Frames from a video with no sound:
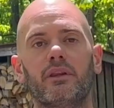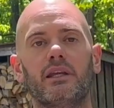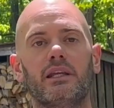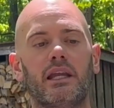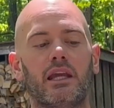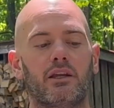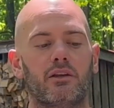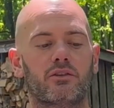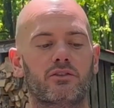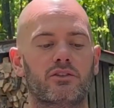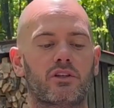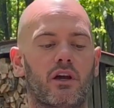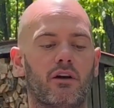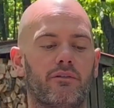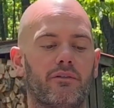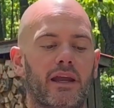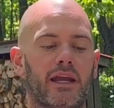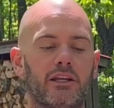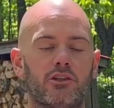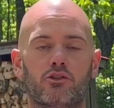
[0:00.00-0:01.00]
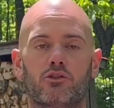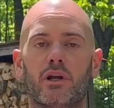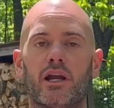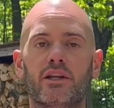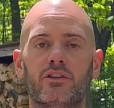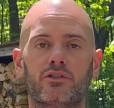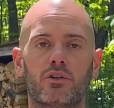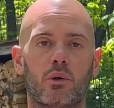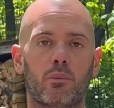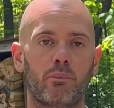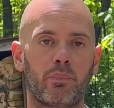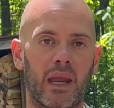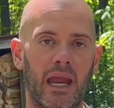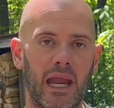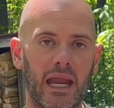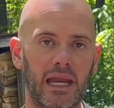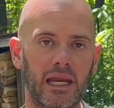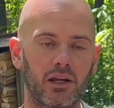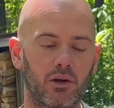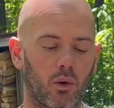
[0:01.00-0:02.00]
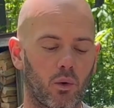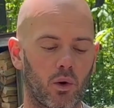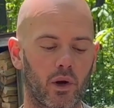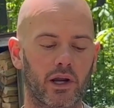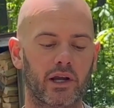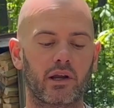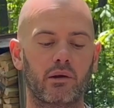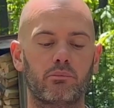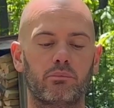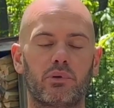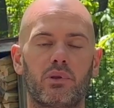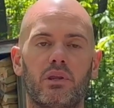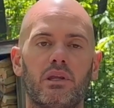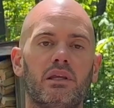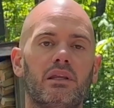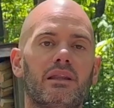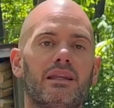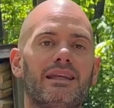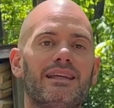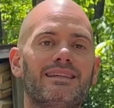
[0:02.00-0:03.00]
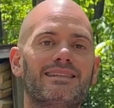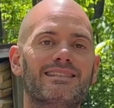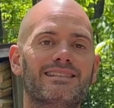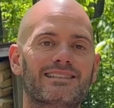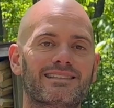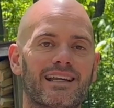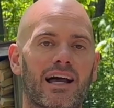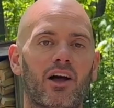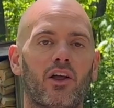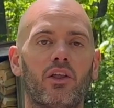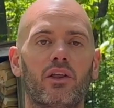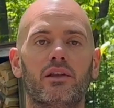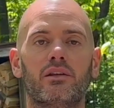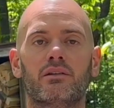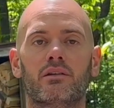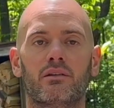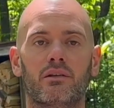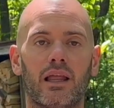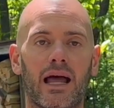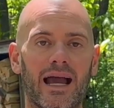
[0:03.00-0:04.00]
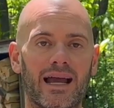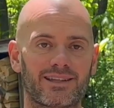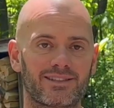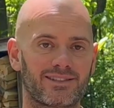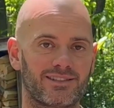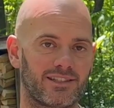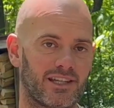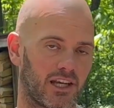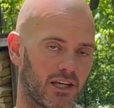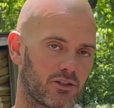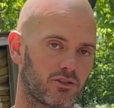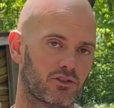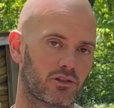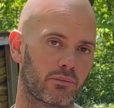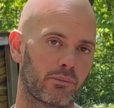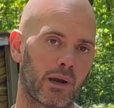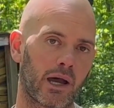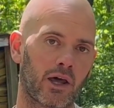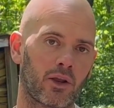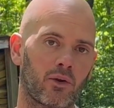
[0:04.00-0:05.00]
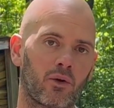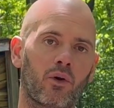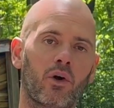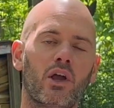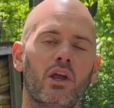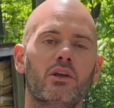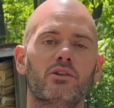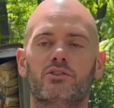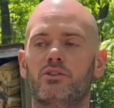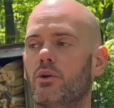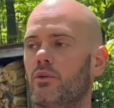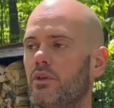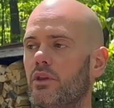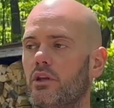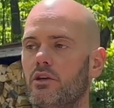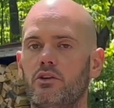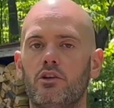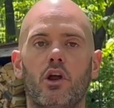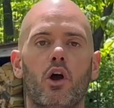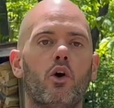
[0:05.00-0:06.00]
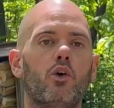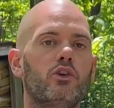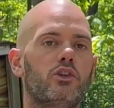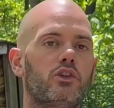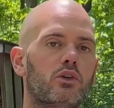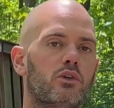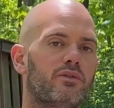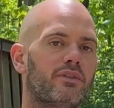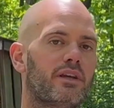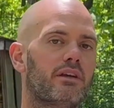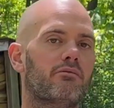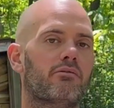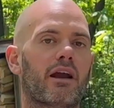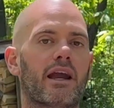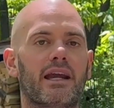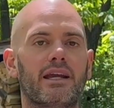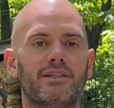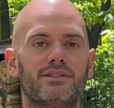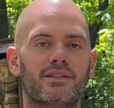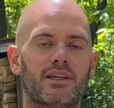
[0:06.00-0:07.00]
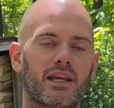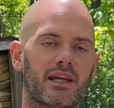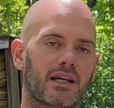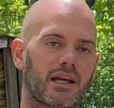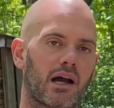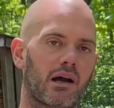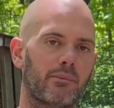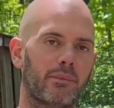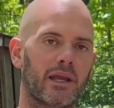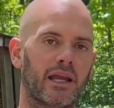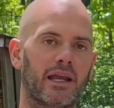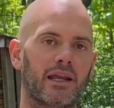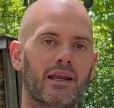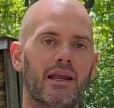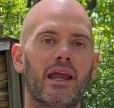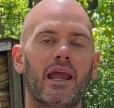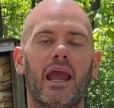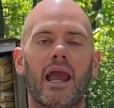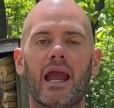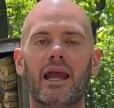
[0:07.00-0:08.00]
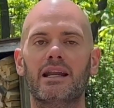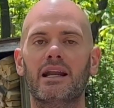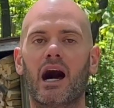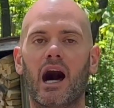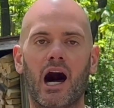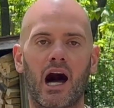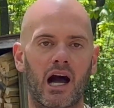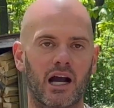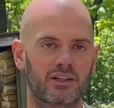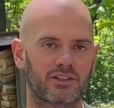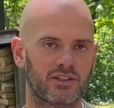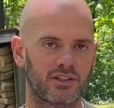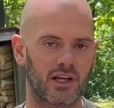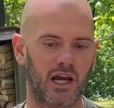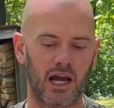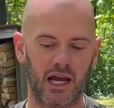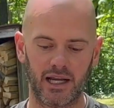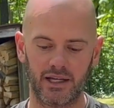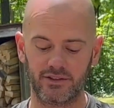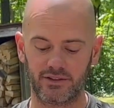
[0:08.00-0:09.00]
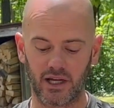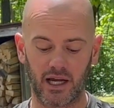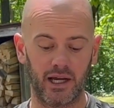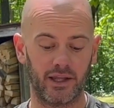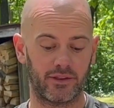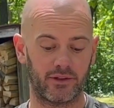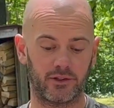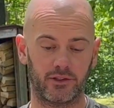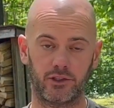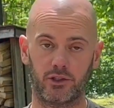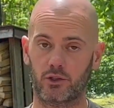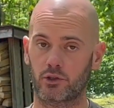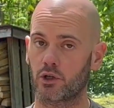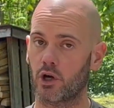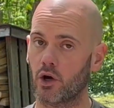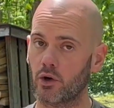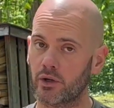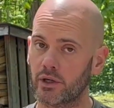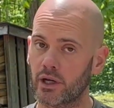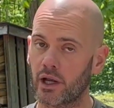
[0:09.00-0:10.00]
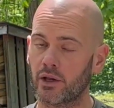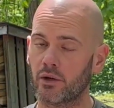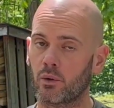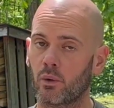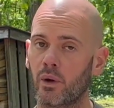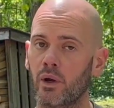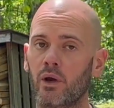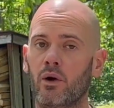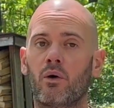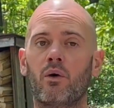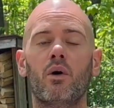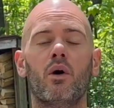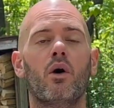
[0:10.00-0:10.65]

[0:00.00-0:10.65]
get yourself a trans-opaque or a completely solid glass tincture bottle so that no UV rays can come in and oxidize either your coconut oil